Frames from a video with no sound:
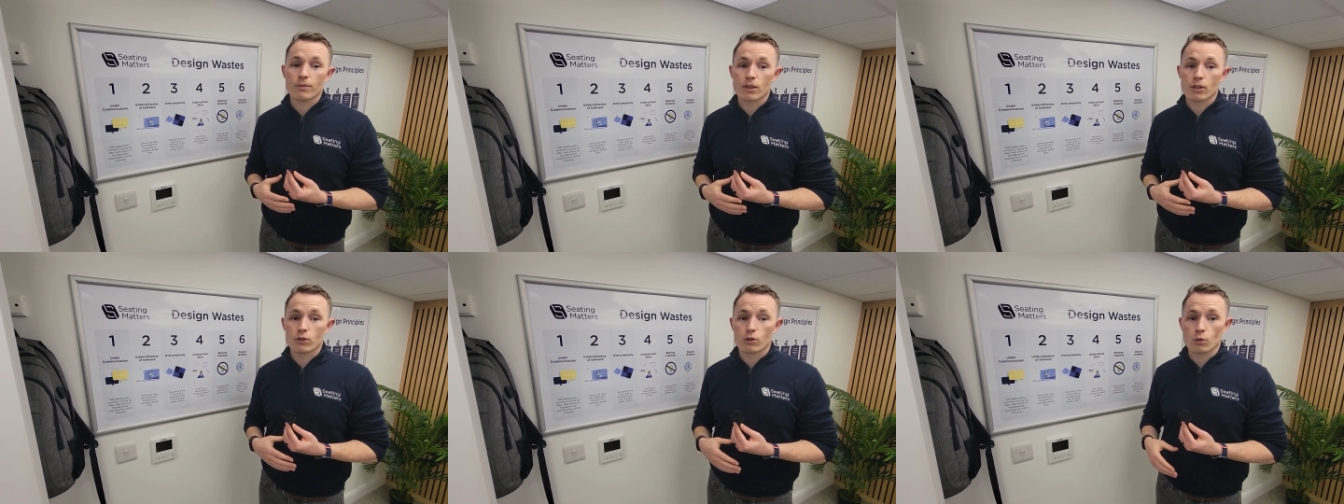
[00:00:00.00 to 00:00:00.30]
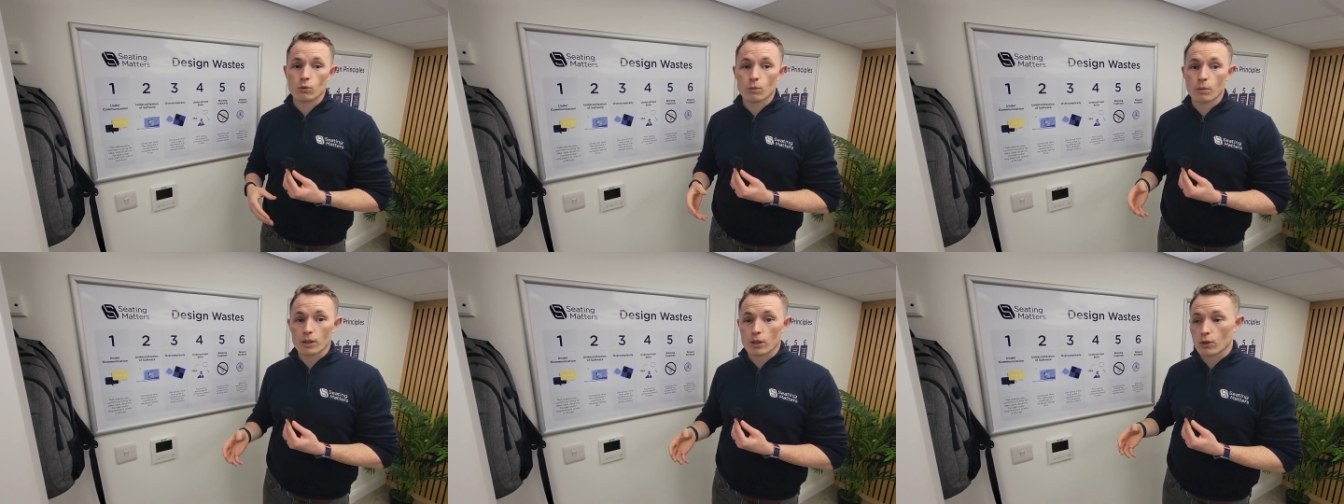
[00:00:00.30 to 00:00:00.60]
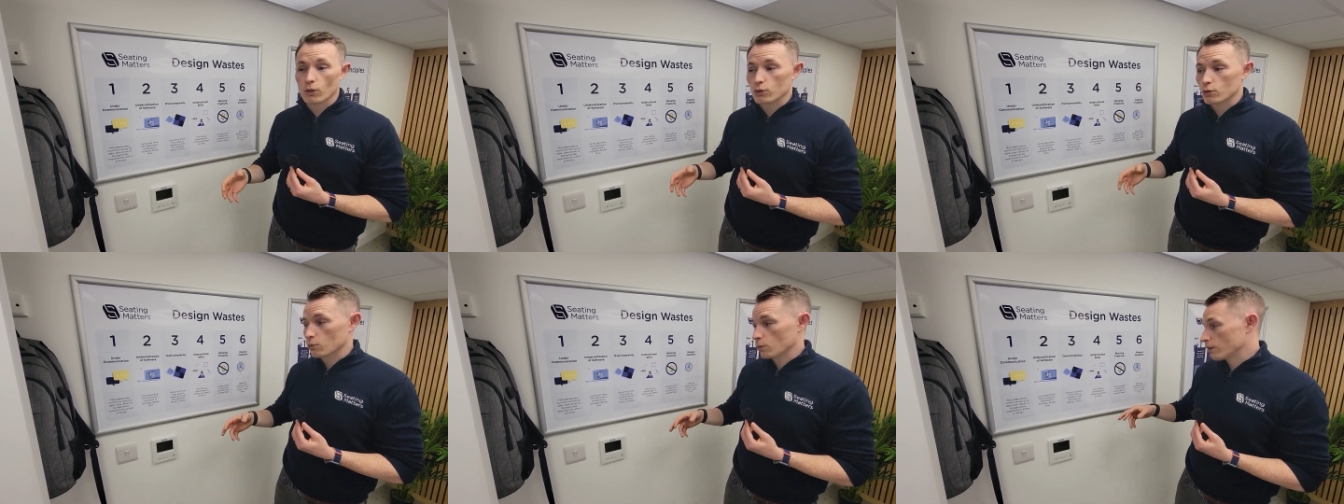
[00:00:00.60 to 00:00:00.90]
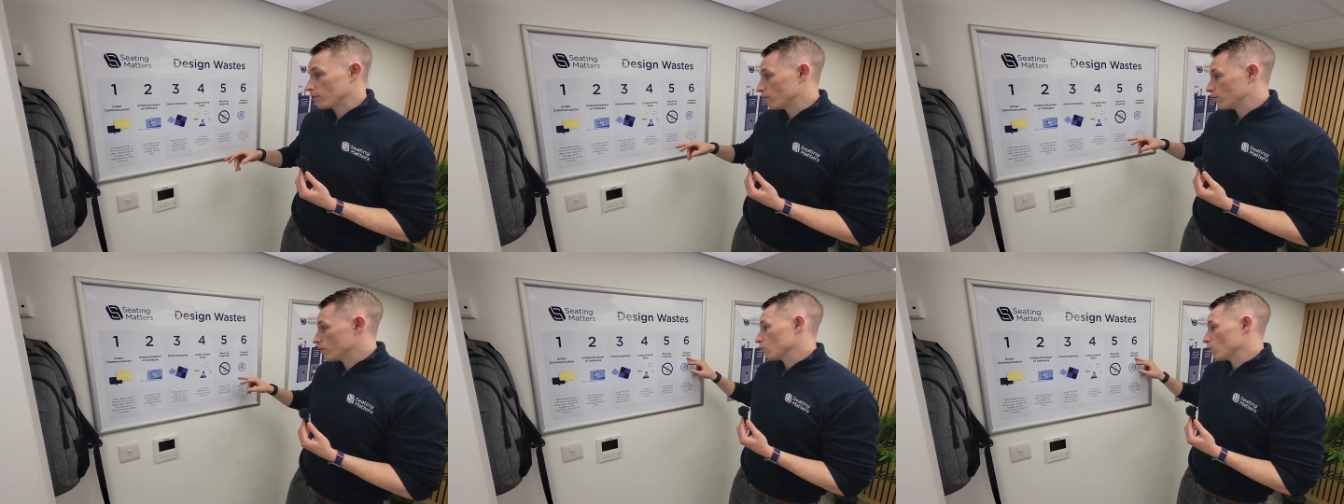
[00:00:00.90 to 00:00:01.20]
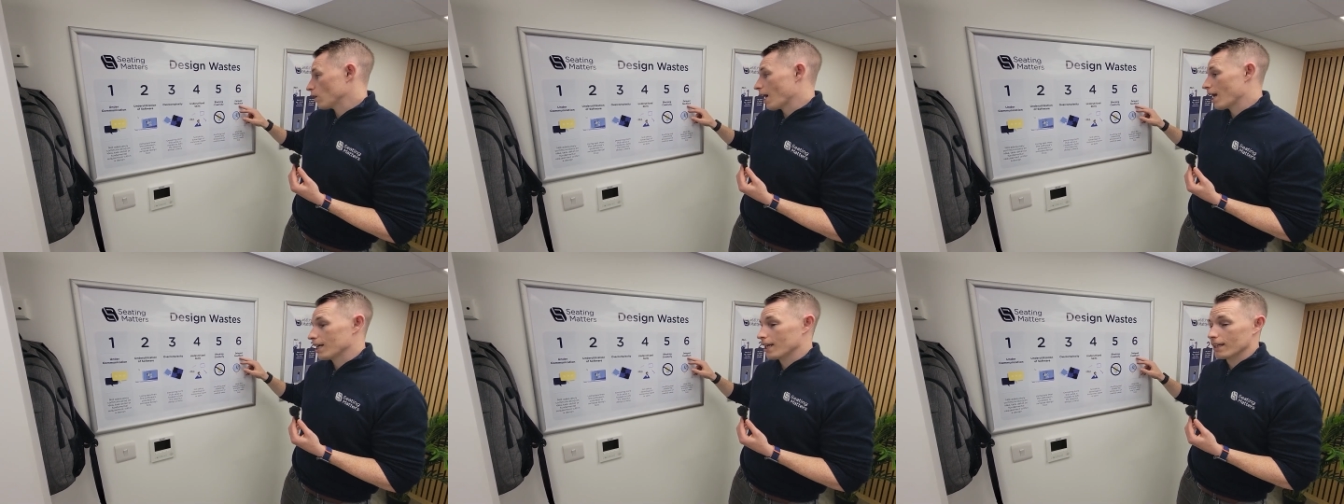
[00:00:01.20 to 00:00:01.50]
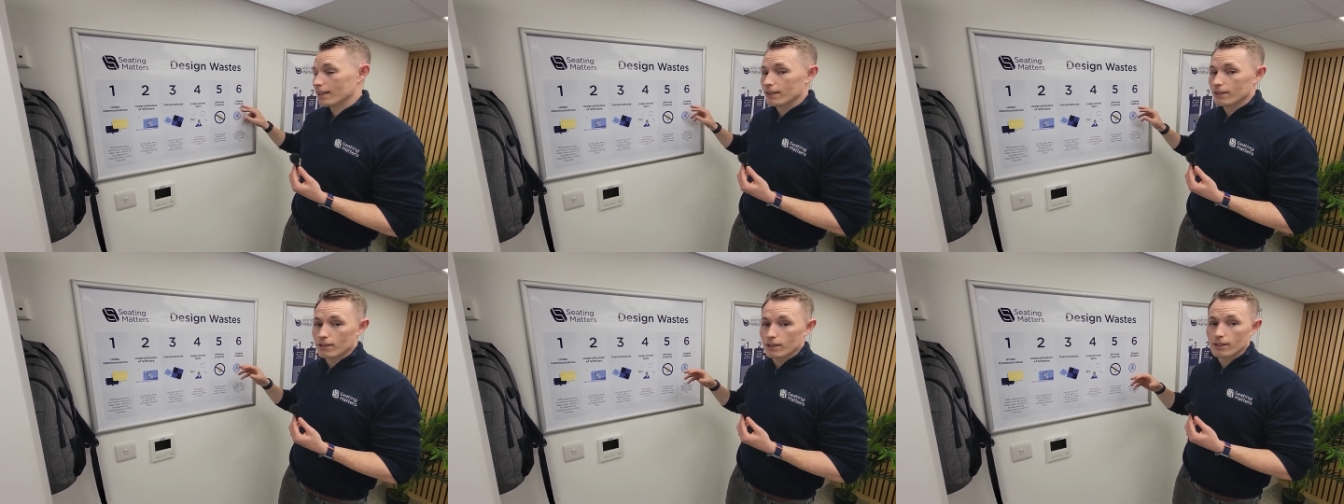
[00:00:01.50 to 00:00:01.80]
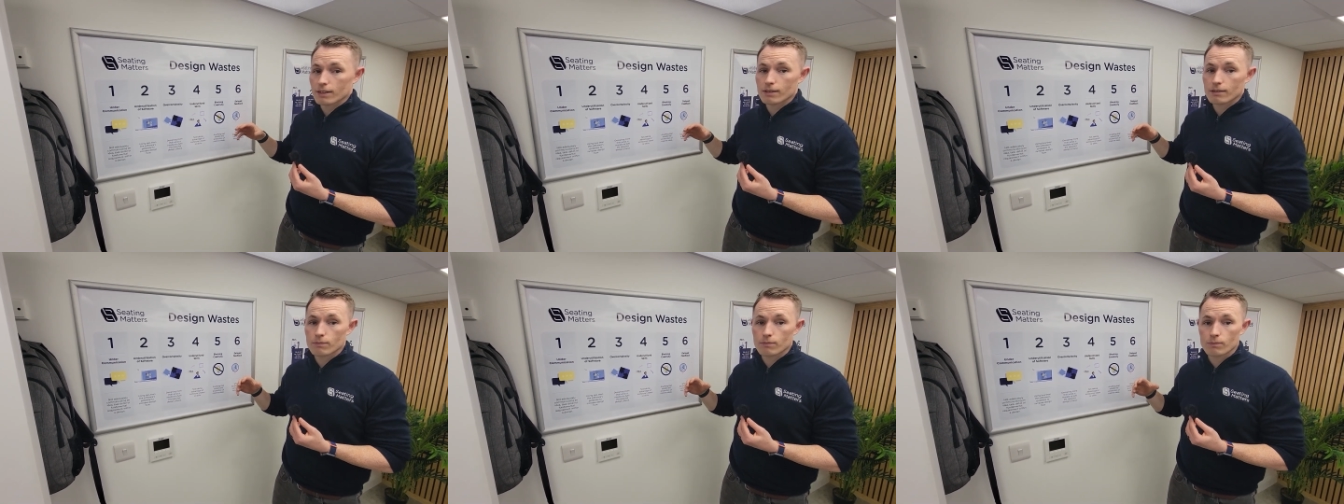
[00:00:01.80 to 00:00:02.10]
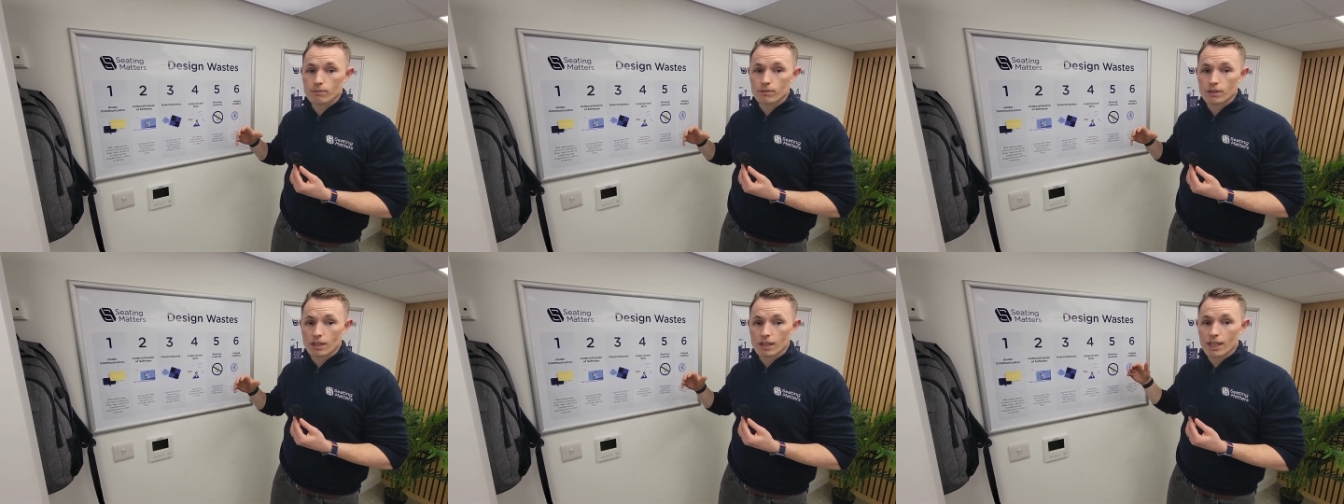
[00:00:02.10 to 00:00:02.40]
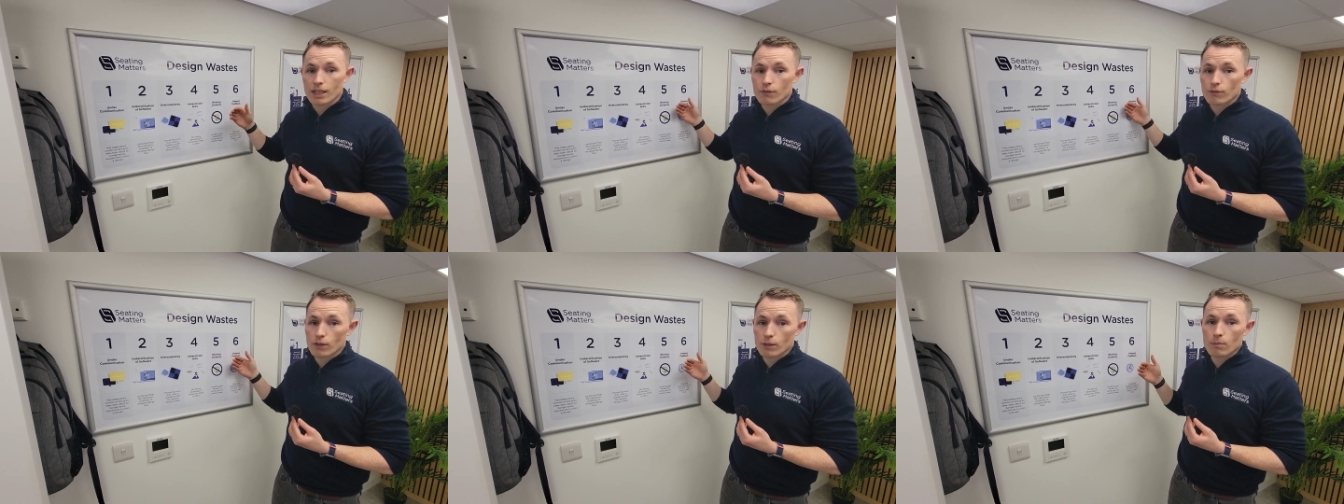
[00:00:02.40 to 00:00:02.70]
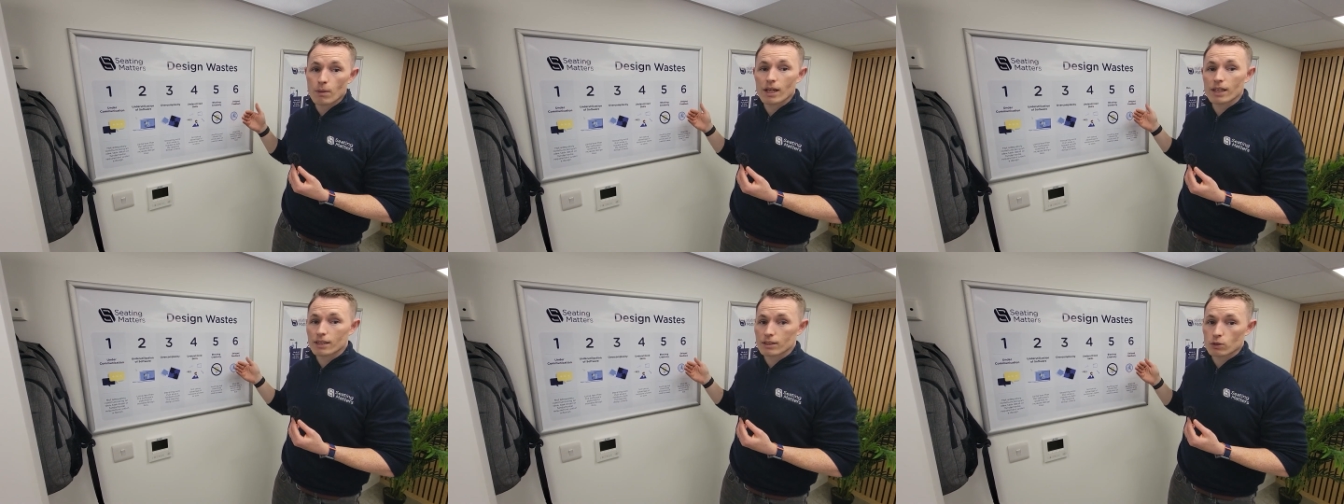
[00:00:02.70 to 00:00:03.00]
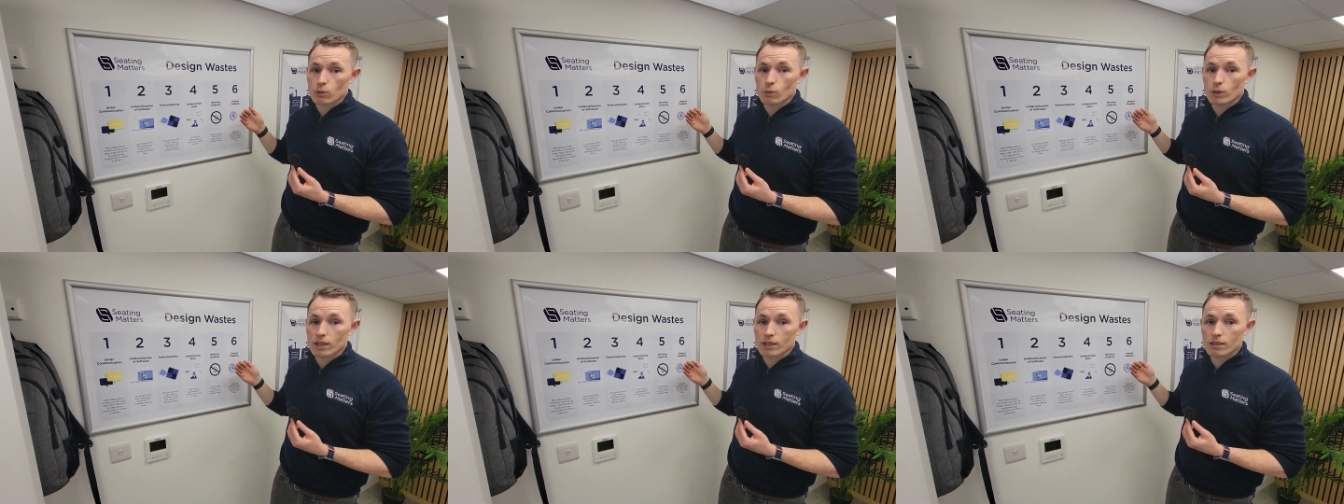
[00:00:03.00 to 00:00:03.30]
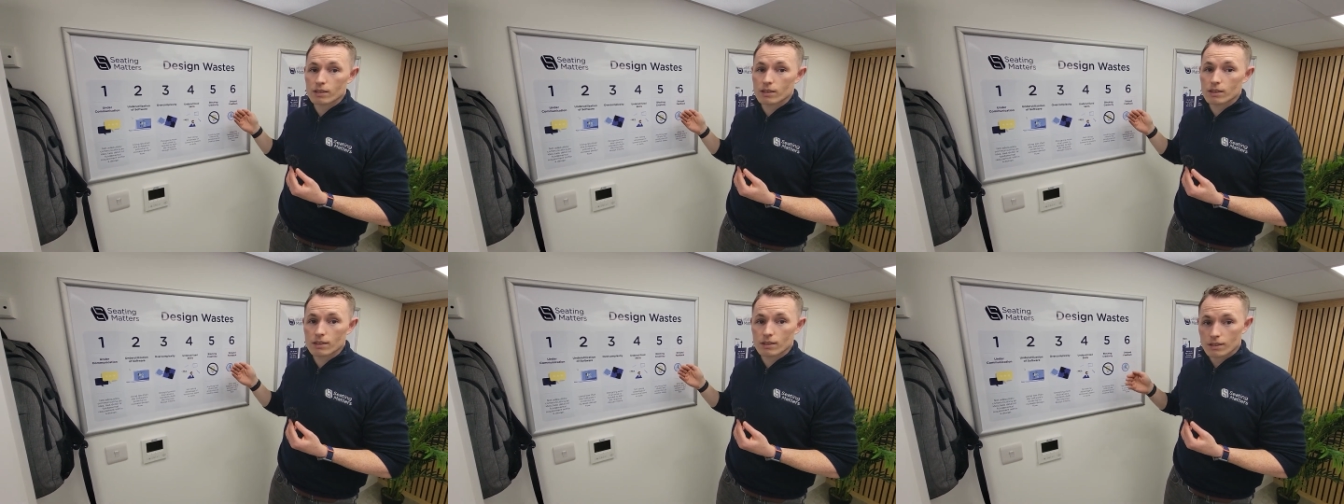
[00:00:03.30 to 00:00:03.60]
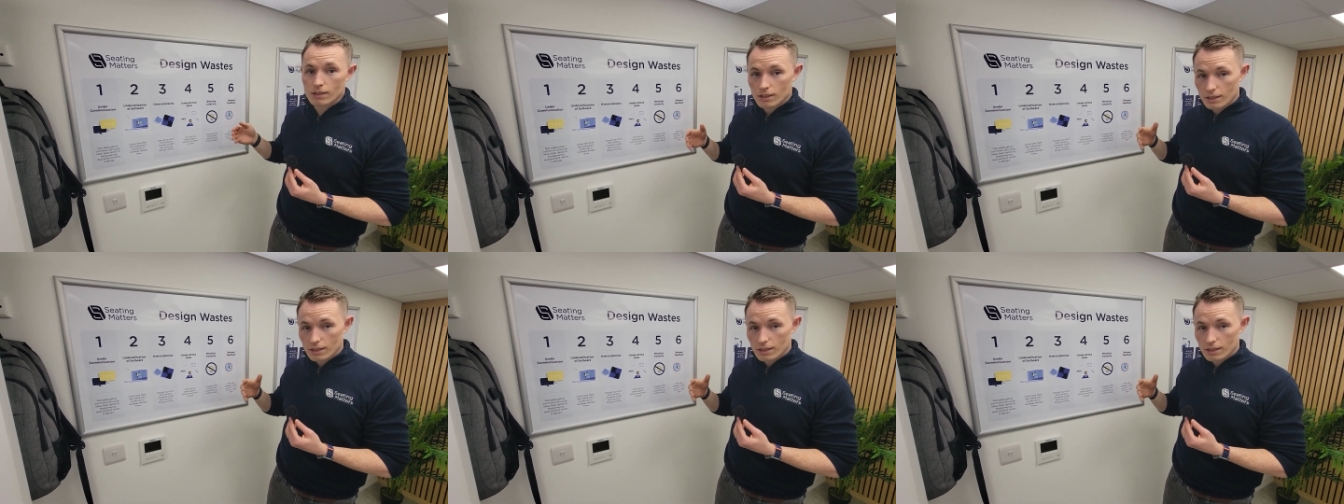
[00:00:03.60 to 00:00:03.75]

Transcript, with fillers: So because we've highlighted that delayed feedback is a waste,